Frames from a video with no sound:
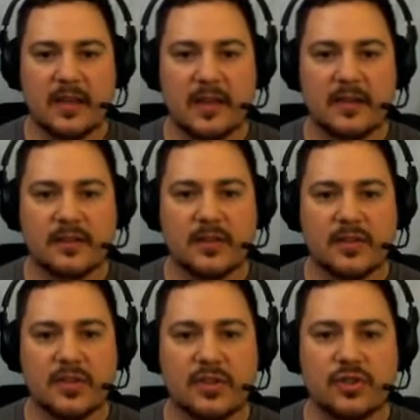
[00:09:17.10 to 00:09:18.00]
So
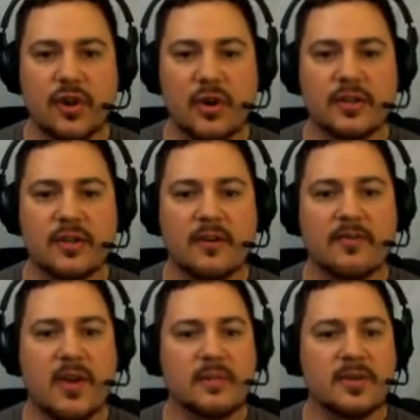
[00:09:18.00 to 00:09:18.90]
this is charging our
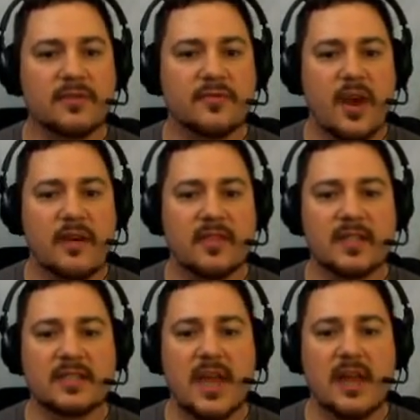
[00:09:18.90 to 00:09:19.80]
frameshift drive, and
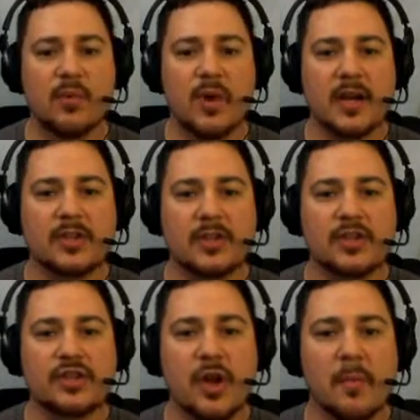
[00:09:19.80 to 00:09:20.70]
this time we're
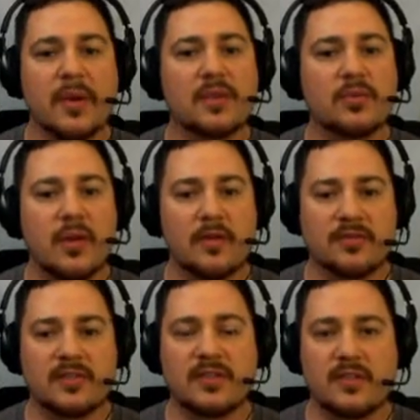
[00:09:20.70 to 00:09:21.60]
actually jumping to
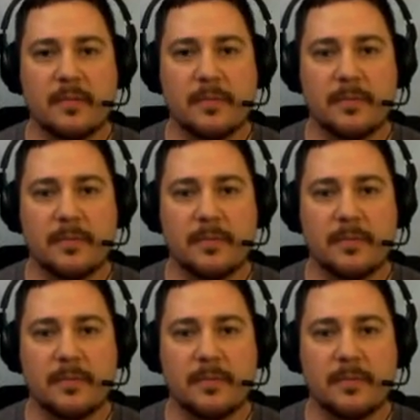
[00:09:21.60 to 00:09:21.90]
another system.